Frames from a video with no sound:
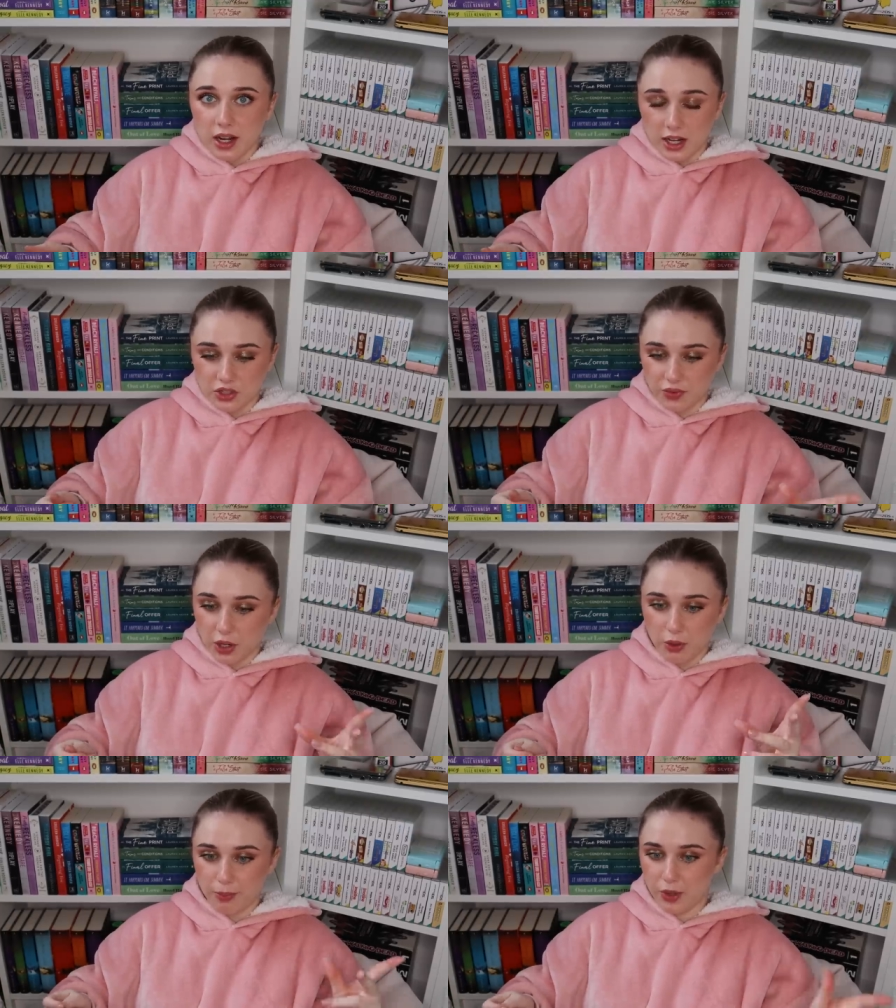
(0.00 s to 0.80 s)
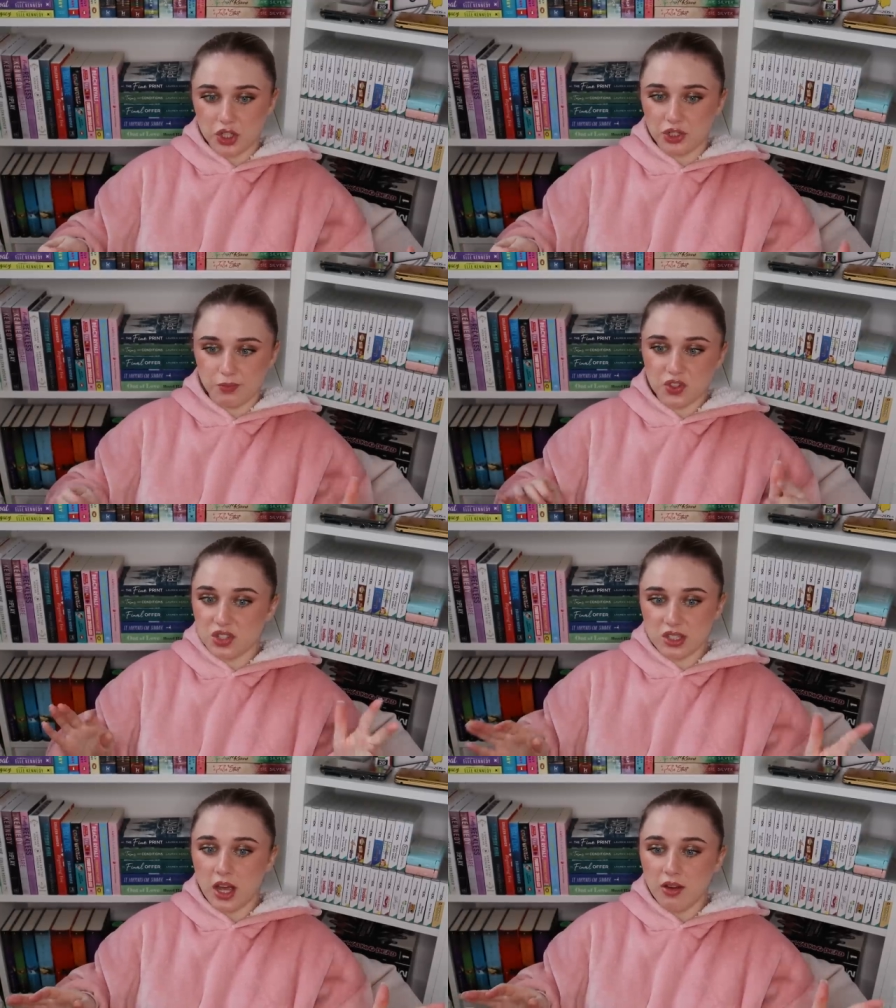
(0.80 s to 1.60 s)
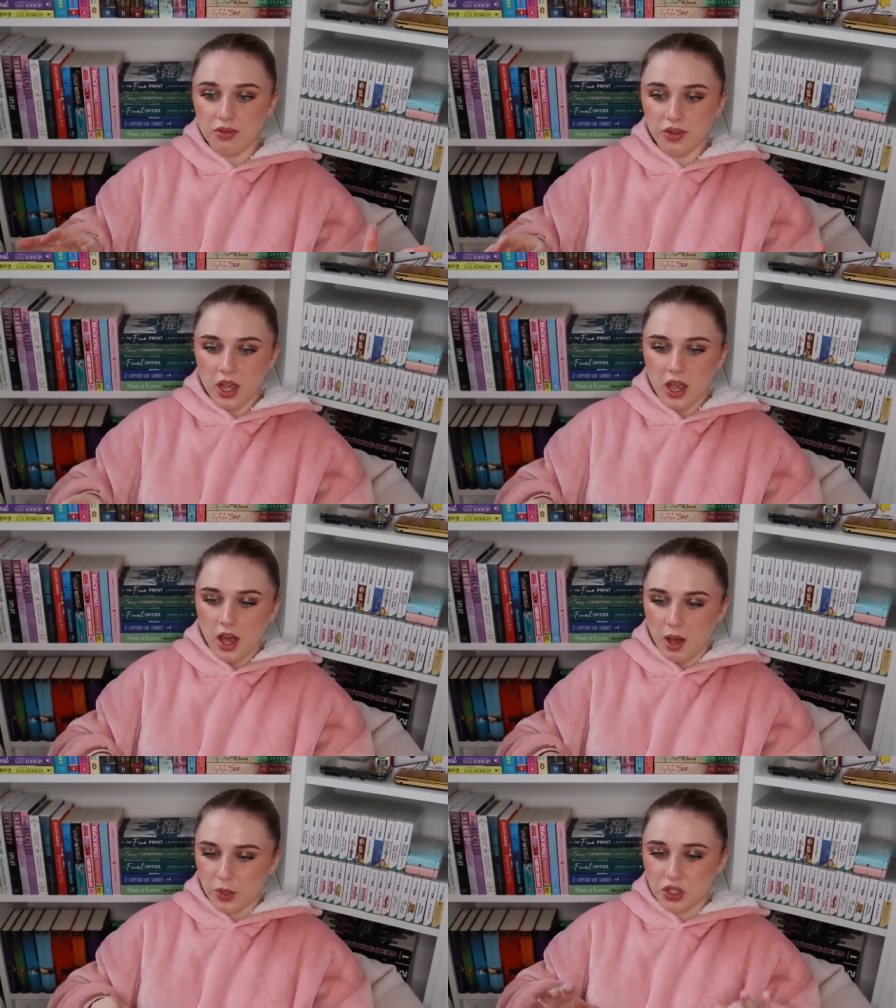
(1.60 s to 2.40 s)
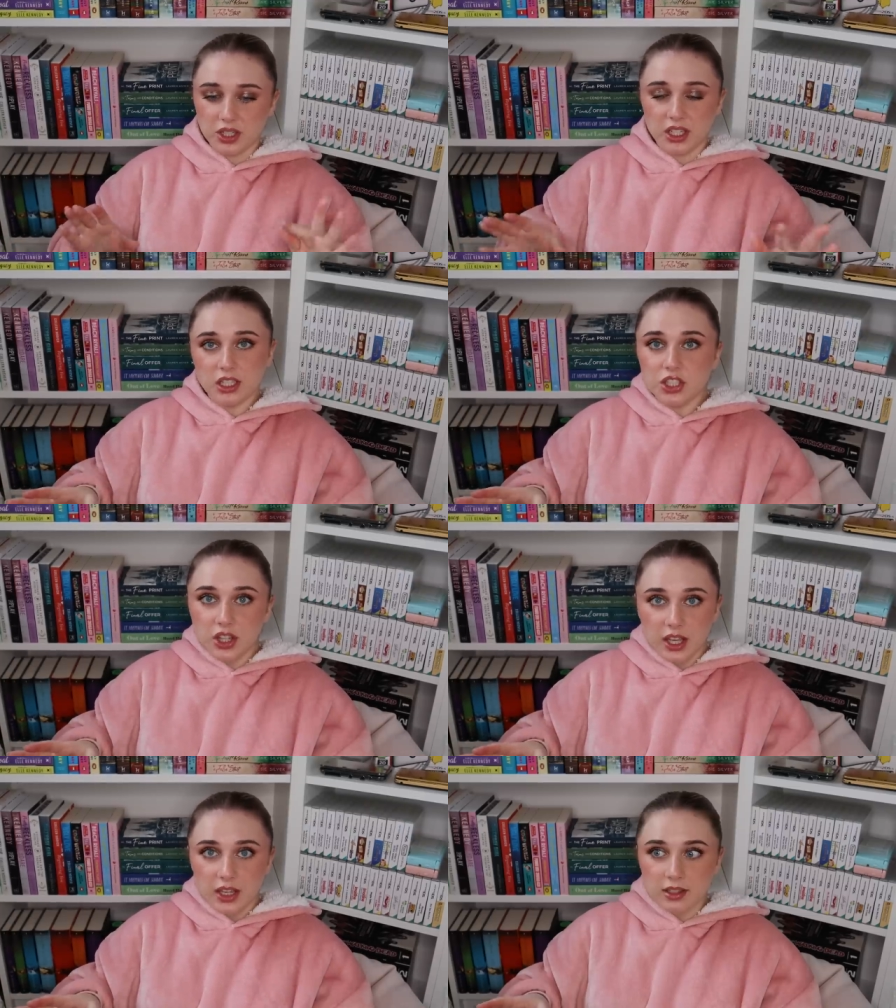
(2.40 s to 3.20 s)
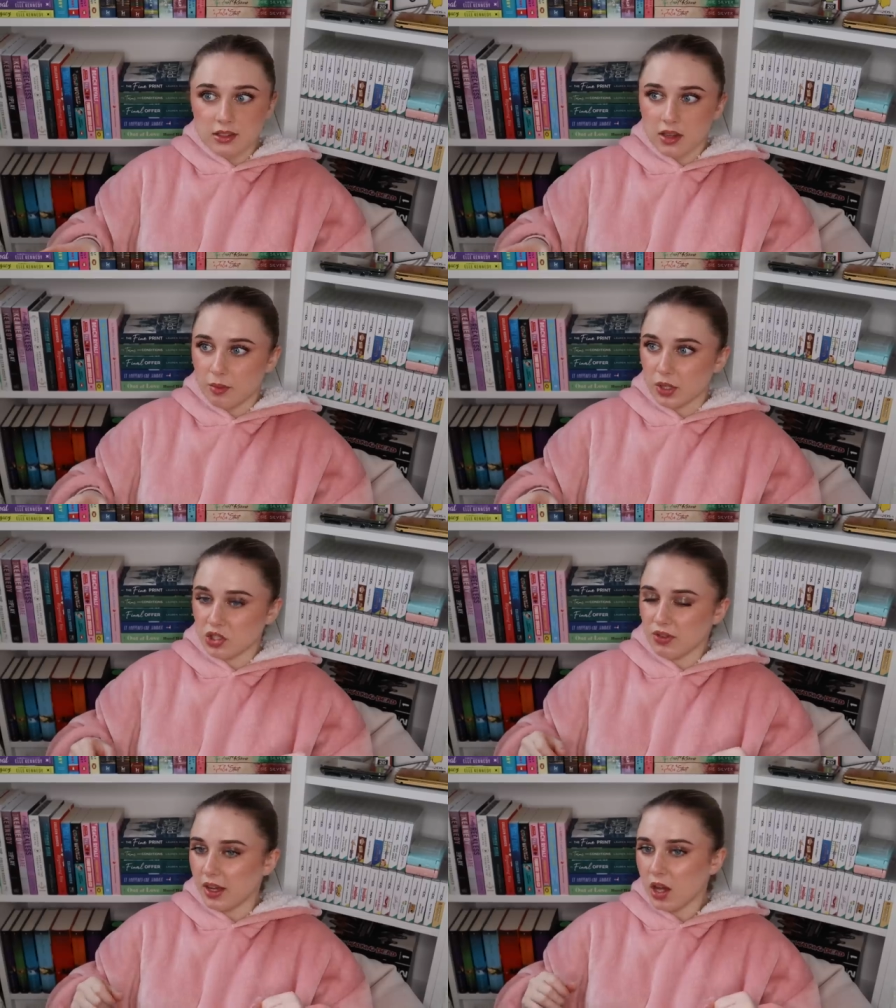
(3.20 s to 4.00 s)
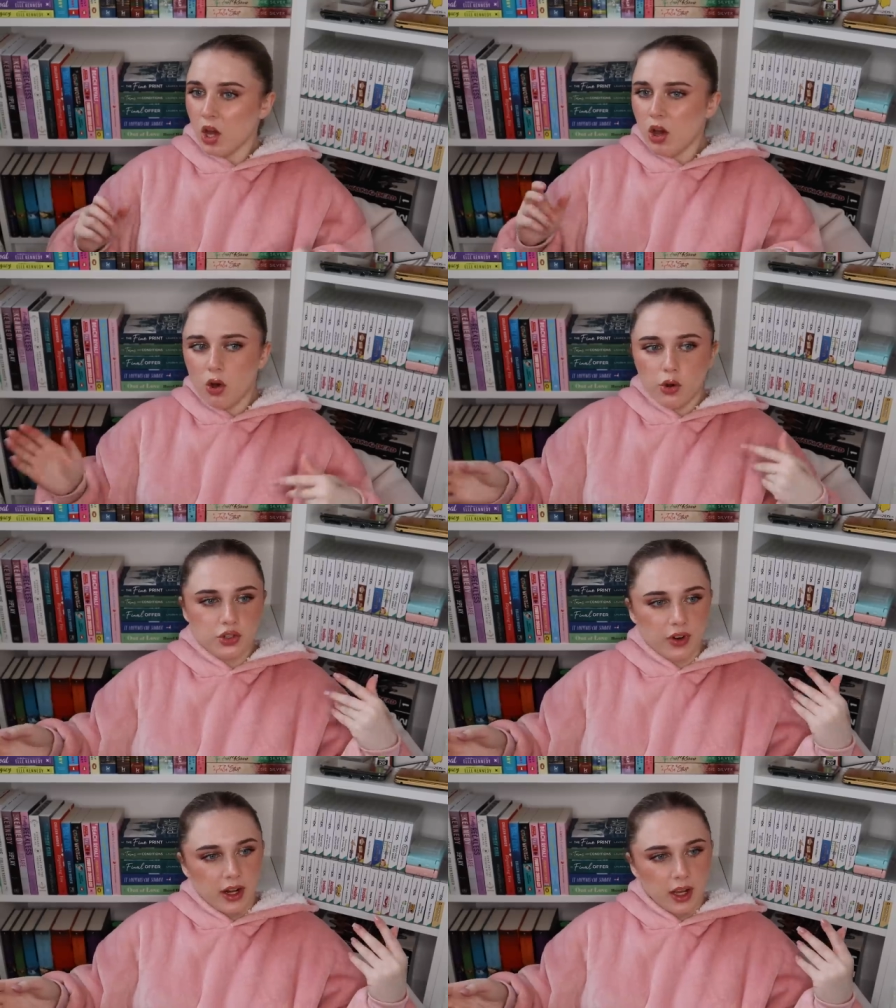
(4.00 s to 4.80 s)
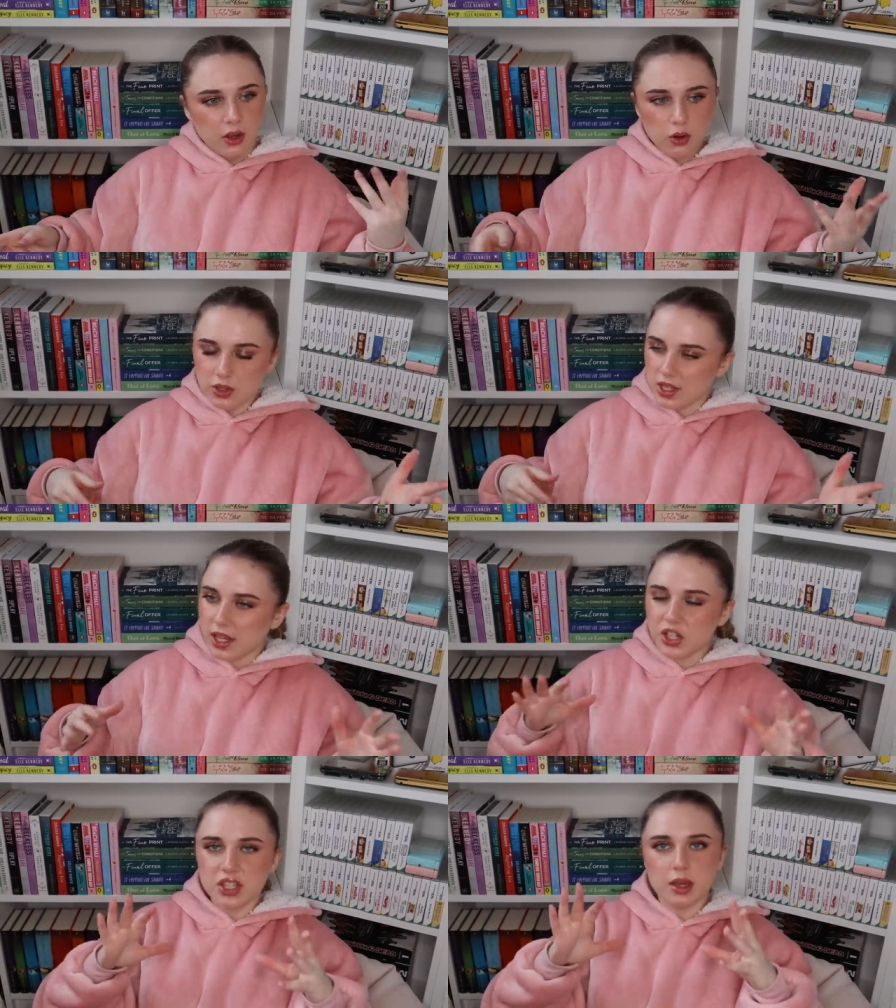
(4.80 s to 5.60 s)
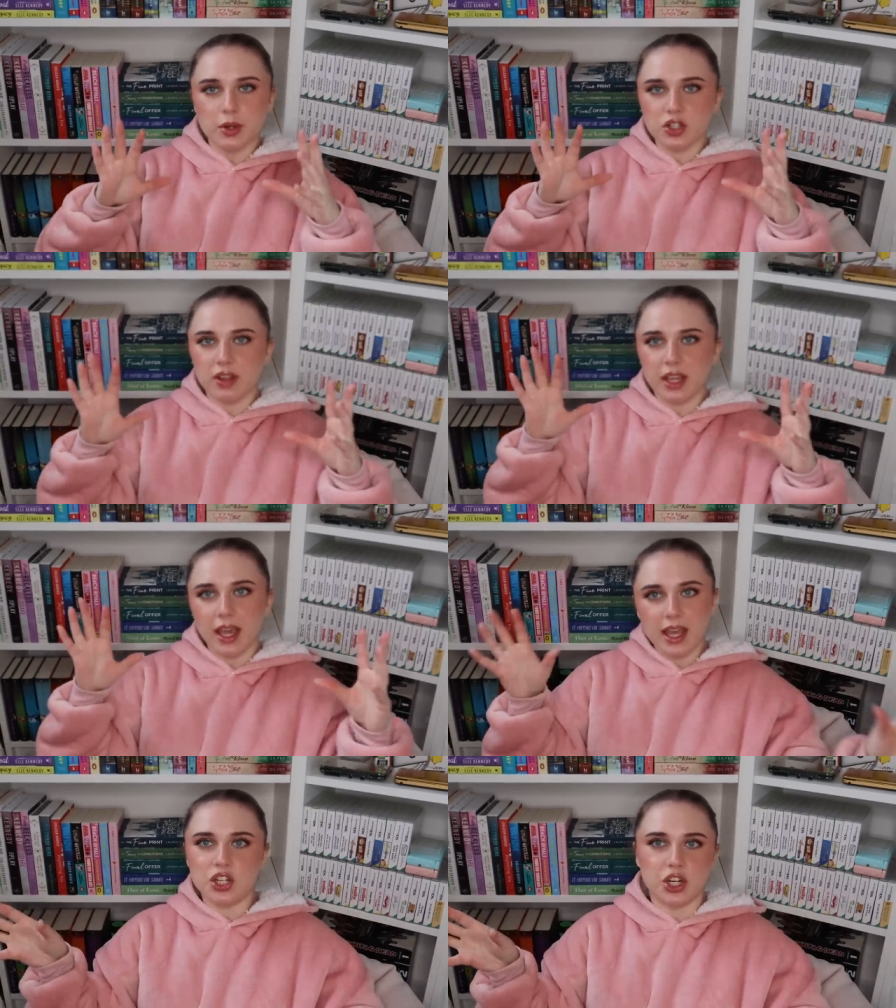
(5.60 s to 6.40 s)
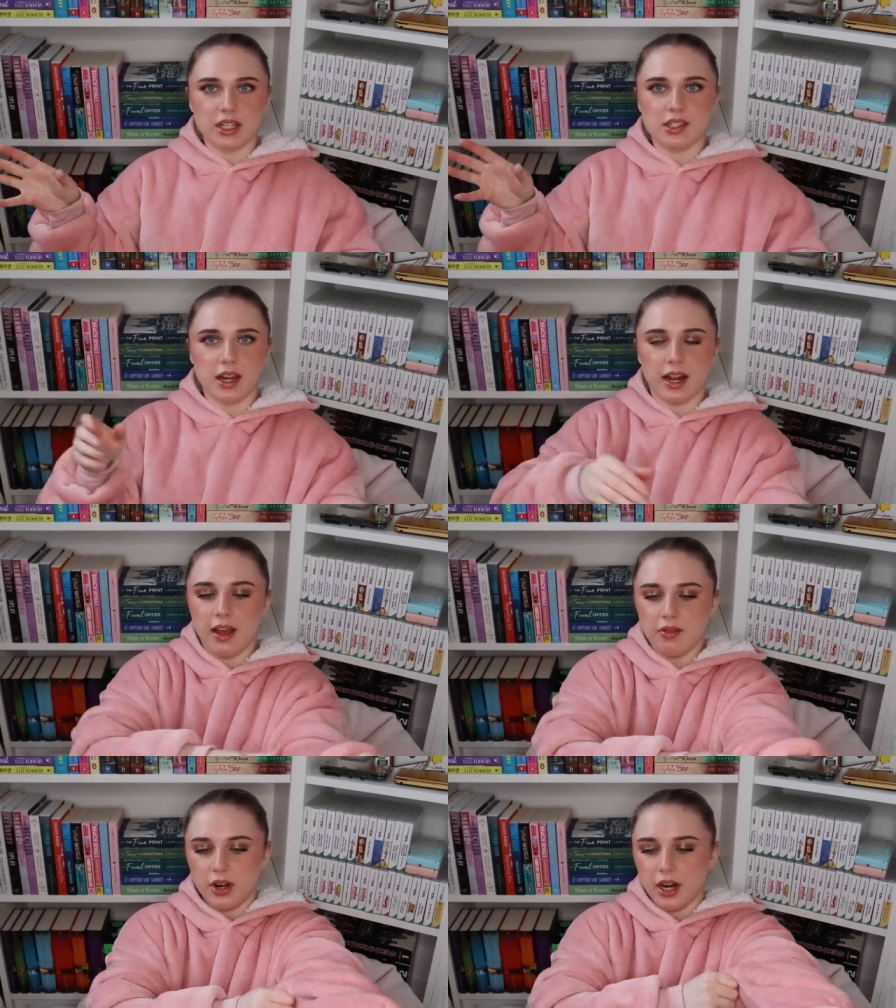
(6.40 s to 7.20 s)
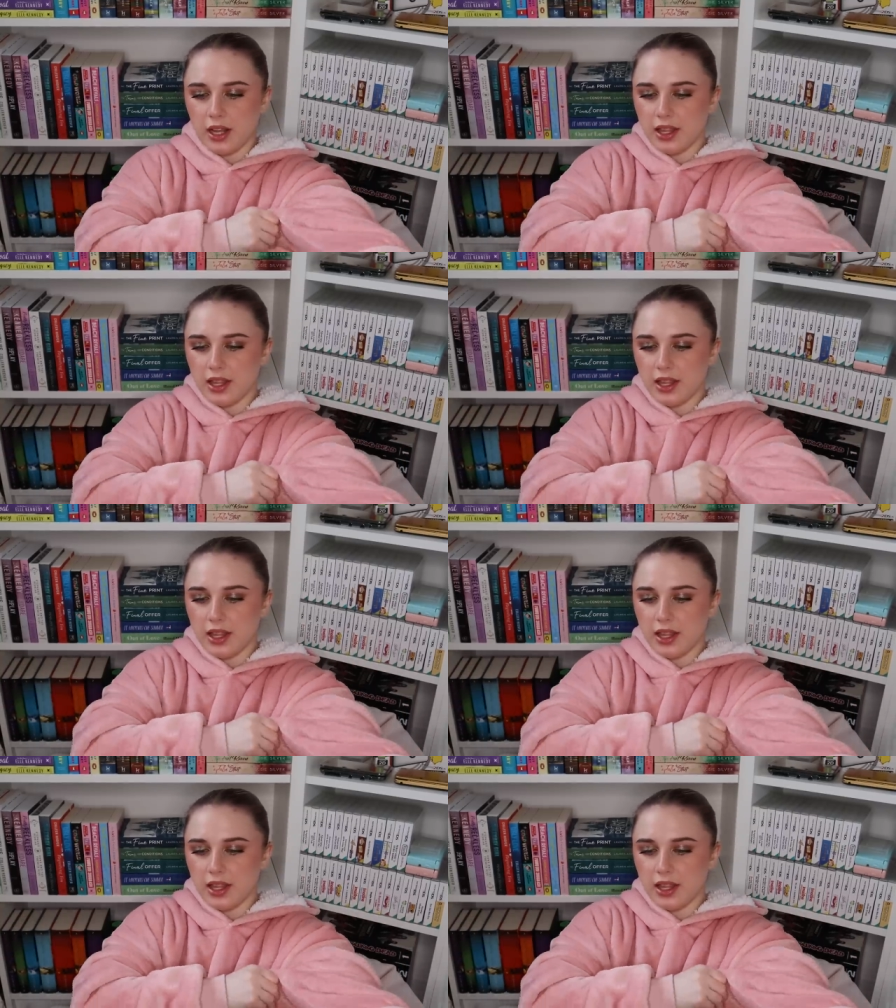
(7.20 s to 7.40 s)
I just follow a bunch of stuff, a bunch of niche things, a bunch of like horse riding, horse, like just like a bunch of like interests that I have, right?